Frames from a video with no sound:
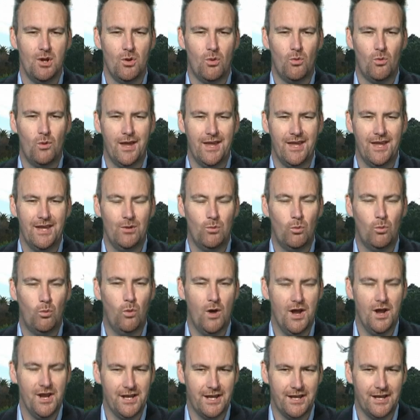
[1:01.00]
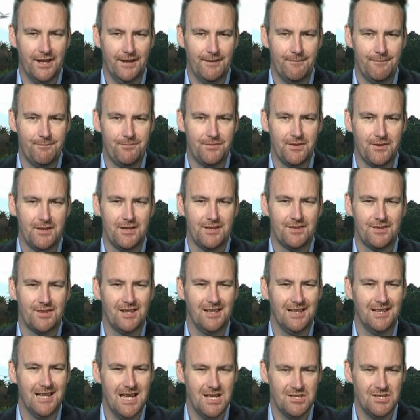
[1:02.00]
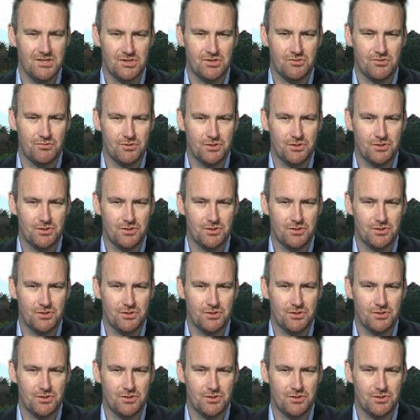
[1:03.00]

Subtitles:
where in Wanaka, the largest